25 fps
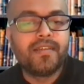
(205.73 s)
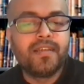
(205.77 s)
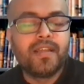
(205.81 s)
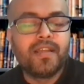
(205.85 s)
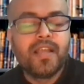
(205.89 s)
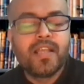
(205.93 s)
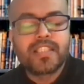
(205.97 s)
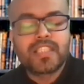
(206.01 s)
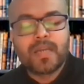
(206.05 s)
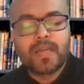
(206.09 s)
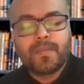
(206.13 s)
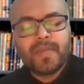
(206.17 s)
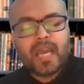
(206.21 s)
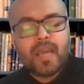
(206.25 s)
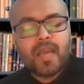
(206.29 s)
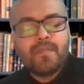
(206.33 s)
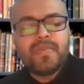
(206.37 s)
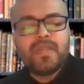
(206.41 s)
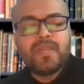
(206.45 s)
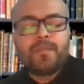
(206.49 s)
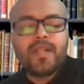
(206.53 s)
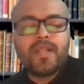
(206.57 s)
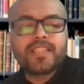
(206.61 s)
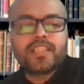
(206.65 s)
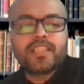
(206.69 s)
Sometimes
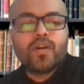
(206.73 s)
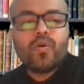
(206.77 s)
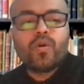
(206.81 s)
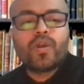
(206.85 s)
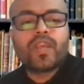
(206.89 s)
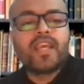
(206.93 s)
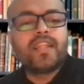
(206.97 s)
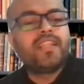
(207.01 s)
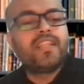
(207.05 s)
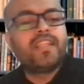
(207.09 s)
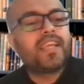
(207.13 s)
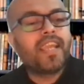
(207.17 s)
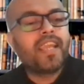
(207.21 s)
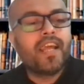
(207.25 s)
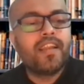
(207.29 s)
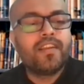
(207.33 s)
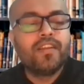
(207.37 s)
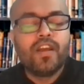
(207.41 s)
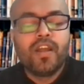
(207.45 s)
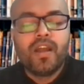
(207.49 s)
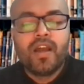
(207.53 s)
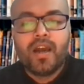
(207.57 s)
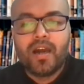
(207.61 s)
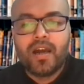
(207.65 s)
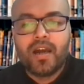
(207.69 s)
people say, okay, they can
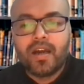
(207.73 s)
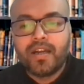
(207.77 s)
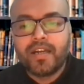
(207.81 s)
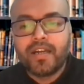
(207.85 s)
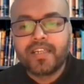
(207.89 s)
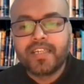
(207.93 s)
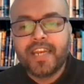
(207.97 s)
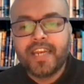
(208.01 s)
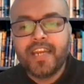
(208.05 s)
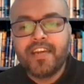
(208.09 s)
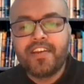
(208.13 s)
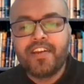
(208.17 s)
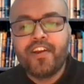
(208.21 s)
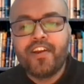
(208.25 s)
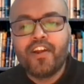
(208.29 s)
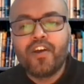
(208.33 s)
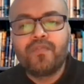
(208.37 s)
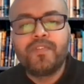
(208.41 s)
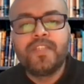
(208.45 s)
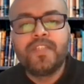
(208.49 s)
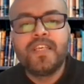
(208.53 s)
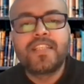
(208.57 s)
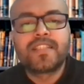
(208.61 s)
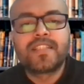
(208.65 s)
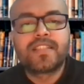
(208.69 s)
get rid of
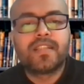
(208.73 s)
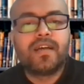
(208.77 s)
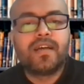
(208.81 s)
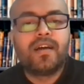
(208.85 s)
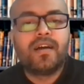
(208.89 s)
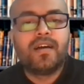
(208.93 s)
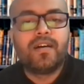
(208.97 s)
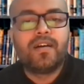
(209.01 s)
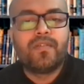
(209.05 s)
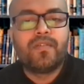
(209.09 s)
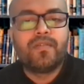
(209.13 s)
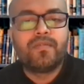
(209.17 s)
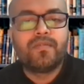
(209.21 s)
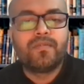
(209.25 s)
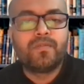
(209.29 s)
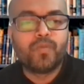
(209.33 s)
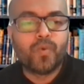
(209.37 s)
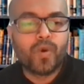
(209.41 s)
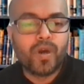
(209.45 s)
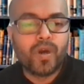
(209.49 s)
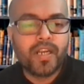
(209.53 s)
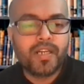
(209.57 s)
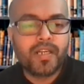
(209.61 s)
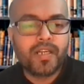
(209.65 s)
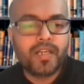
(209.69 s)
this
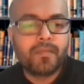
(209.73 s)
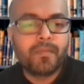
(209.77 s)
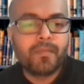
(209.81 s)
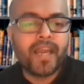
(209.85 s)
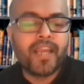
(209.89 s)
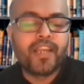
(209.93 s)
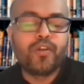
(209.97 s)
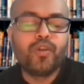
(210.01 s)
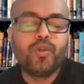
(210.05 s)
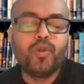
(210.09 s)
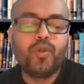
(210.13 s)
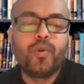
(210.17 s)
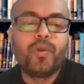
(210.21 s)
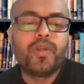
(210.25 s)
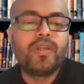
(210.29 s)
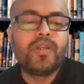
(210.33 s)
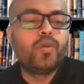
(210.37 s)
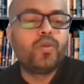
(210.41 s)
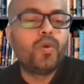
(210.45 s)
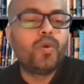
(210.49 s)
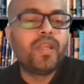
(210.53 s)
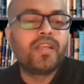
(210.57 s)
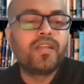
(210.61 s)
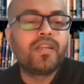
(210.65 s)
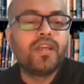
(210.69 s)
work by
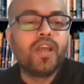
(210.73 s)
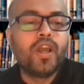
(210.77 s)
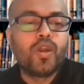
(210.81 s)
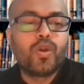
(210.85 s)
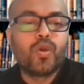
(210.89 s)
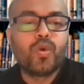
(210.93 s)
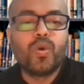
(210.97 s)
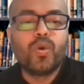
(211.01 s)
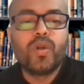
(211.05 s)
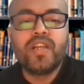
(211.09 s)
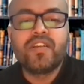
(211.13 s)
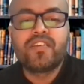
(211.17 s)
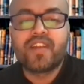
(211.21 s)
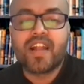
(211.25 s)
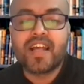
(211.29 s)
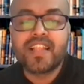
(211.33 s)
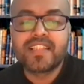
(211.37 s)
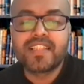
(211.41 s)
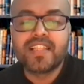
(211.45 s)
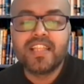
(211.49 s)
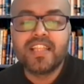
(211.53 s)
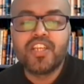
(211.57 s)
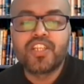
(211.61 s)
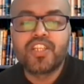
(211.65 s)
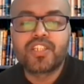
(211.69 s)
doing Google
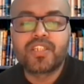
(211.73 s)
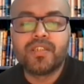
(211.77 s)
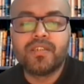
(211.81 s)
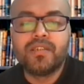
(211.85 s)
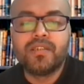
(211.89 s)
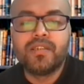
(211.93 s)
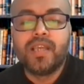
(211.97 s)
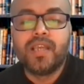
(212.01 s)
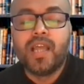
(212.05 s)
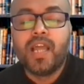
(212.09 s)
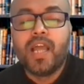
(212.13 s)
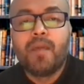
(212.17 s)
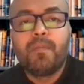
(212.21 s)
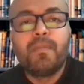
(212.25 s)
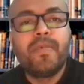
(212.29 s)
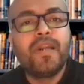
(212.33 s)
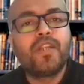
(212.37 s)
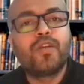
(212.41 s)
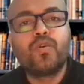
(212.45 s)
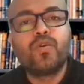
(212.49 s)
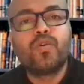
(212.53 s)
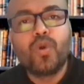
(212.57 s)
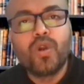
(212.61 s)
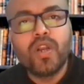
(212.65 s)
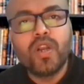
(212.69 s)
Translation.
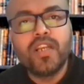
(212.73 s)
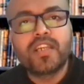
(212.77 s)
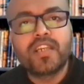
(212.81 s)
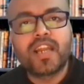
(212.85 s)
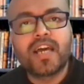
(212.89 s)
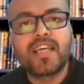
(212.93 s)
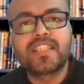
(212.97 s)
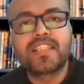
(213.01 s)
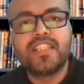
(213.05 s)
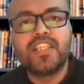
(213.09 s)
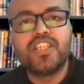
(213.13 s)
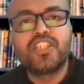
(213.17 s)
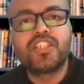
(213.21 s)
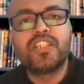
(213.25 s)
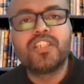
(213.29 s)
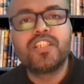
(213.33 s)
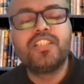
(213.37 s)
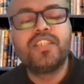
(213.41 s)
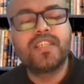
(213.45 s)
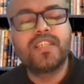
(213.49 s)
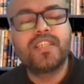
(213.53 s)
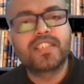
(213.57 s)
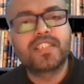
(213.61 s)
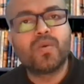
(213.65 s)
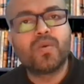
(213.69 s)
But Google Translation is
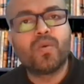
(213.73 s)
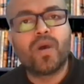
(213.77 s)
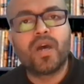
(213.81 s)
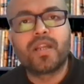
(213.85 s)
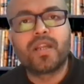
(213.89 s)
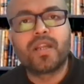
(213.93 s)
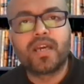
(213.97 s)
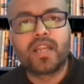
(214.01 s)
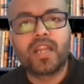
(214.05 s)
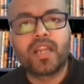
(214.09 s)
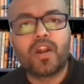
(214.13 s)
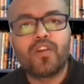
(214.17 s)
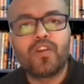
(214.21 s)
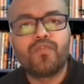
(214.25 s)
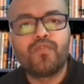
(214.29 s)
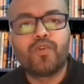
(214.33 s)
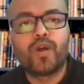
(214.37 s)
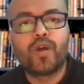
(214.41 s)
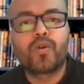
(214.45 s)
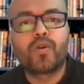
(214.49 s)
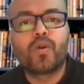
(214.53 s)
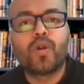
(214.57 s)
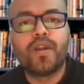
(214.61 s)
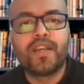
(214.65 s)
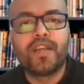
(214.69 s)
just a workaround
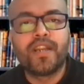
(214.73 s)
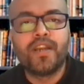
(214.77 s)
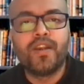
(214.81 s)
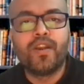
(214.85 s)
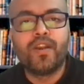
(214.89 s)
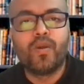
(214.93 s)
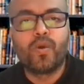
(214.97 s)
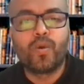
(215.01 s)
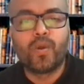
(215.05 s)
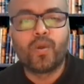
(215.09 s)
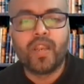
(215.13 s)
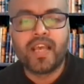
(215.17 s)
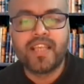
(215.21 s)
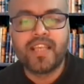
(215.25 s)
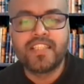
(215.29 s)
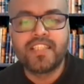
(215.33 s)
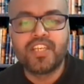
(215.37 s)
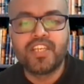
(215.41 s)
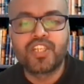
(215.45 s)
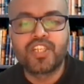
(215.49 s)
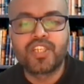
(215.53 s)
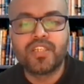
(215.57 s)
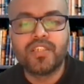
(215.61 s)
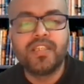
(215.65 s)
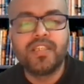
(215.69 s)
for content
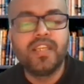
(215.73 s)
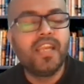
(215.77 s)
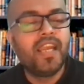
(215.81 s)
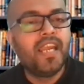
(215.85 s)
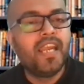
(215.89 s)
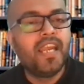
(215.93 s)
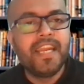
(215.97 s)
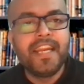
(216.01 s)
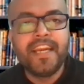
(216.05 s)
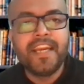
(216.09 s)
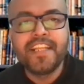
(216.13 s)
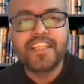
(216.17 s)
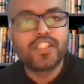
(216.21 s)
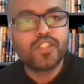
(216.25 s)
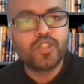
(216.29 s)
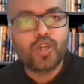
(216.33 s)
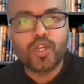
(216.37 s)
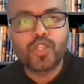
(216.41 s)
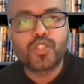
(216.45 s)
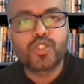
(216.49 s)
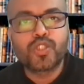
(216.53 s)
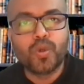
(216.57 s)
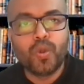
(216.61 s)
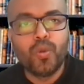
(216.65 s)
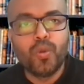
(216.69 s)
localization. It is
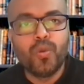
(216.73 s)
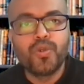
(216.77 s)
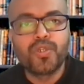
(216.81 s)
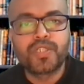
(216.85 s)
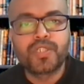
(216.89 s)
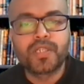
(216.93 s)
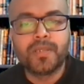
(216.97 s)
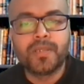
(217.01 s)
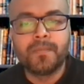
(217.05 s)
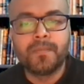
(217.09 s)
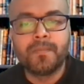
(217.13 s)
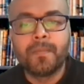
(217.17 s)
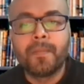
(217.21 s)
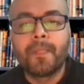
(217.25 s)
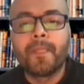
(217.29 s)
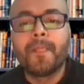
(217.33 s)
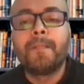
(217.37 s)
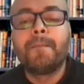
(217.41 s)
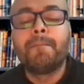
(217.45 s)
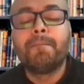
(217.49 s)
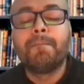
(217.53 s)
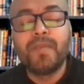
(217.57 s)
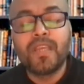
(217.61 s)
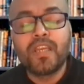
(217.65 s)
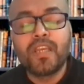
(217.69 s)
not a solution
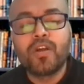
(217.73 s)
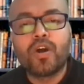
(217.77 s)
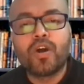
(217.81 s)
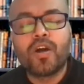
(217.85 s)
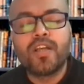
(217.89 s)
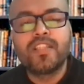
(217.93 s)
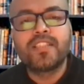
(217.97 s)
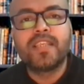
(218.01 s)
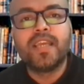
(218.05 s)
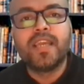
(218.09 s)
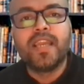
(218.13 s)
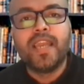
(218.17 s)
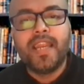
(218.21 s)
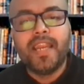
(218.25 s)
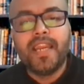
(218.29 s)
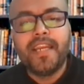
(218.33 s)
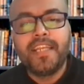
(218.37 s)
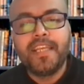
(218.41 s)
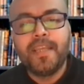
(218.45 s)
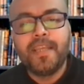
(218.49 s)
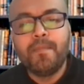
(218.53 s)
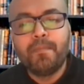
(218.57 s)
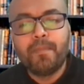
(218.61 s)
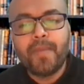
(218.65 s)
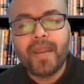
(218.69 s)
because
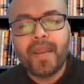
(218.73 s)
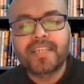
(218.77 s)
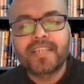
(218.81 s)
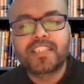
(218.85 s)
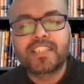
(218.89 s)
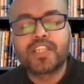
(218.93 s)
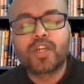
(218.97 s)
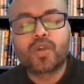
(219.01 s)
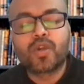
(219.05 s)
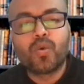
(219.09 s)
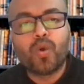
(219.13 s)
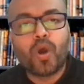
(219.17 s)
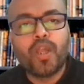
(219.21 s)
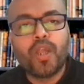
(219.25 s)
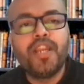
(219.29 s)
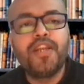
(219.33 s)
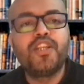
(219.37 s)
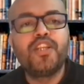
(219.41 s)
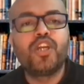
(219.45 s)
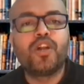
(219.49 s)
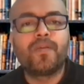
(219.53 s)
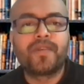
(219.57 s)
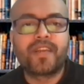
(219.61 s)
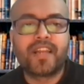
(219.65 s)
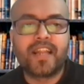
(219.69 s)
it impacts the
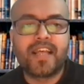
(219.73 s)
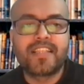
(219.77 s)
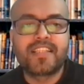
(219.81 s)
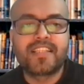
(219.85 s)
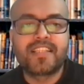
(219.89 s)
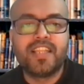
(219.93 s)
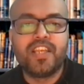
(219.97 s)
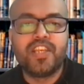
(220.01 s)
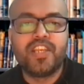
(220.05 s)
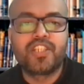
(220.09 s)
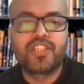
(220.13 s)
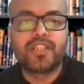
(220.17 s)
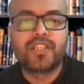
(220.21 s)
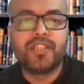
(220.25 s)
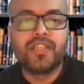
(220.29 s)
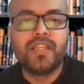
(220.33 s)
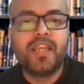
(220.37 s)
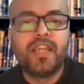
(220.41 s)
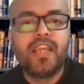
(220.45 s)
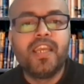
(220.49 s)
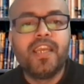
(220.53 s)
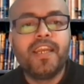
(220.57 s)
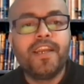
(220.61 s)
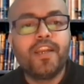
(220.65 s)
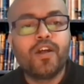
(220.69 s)
quality of translation.
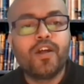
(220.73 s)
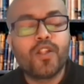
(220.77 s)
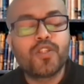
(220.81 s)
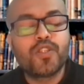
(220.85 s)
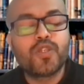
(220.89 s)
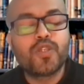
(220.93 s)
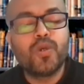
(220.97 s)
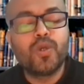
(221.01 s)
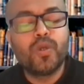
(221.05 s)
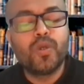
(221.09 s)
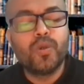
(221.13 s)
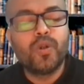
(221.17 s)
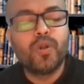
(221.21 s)
It also